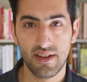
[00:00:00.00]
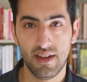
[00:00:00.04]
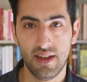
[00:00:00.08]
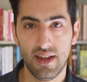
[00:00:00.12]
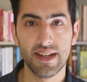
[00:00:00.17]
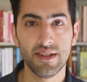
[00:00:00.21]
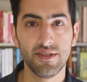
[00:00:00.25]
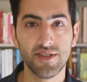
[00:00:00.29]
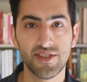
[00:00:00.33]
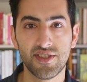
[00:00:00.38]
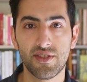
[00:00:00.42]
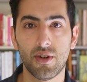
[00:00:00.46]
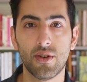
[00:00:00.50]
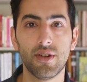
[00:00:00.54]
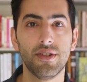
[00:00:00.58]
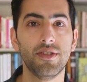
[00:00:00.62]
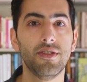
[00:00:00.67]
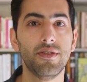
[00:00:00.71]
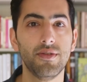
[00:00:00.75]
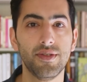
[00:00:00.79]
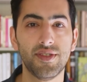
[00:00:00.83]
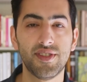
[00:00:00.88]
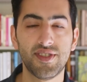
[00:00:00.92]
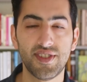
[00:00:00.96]
And you start a
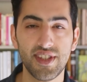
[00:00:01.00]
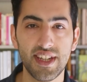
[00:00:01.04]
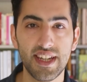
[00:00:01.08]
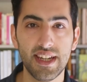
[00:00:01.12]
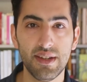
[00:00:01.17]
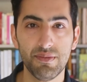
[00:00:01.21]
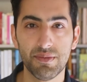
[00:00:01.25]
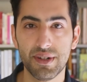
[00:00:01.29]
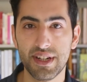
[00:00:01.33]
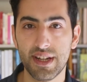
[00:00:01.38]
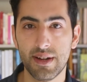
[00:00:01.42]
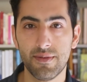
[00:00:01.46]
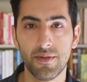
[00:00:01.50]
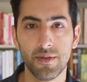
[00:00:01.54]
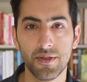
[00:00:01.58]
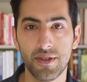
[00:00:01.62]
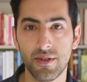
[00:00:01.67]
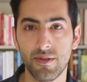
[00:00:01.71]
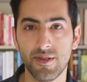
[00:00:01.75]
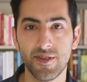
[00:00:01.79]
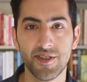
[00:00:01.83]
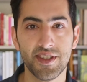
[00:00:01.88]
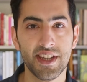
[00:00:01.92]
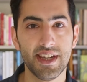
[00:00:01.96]
new scene whenever
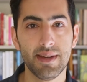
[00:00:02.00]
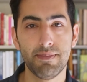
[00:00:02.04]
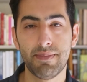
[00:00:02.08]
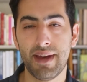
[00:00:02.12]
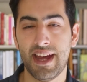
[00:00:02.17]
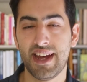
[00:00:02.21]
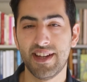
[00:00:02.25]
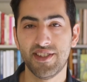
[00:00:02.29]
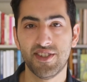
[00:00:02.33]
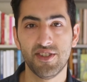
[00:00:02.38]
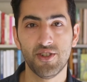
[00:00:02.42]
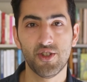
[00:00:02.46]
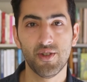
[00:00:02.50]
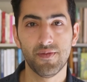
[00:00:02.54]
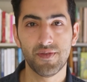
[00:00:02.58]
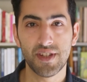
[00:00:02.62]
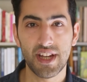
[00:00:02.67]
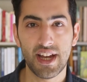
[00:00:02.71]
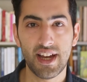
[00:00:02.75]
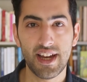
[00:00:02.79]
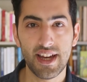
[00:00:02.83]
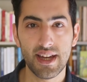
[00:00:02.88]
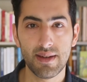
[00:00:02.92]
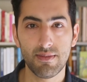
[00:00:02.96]
there is a passage of
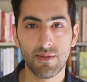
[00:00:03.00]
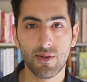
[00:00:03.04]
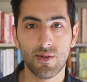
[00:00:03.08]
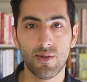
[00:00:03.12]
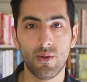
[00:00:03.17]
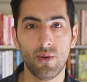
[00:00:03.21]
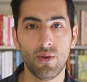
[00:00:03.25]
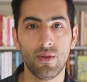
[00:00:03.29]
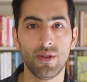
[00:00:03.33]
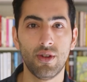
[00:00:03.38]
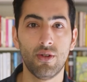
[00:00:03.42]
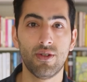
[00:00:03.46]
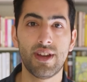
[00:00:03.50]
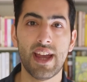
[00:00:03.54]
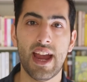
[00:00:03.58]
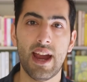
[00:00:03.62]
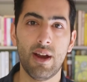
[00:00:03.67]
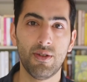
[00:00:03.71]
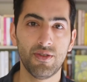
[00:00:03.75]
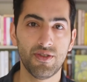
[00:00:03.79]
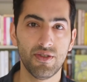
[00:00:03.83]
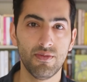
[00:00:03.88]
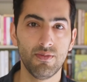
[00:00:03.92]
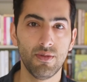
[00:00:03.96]
time or your
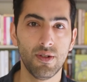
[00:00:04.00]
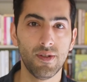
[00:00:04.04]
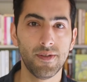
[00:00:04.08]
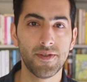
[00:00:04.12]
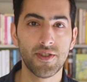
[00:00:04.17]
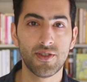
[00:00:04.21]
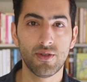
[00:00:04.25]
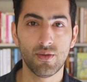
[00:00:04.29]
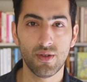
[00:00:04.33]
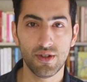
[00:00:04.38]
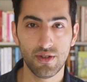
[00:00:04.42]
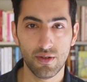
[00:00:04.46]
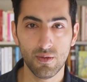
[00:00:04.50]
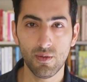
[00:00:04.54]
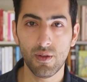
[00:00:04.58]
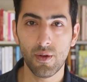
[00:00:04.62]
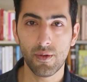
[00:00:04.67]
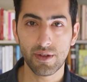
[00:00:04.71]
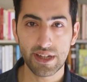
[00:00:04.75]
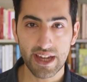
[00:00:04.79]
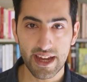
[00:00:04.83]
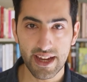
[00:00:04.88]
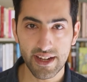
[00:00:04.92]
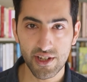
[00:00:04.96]
character moves to a new
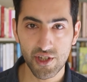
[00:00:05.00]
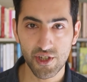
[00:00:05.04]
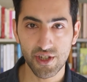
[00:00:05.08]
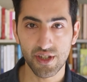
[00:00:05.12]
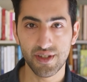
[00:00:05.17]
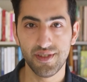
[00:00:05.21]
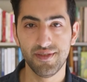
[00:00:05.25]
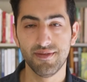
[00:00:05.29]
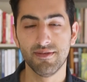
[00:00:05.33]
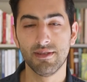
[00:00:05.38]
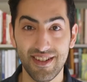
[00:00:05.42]
location.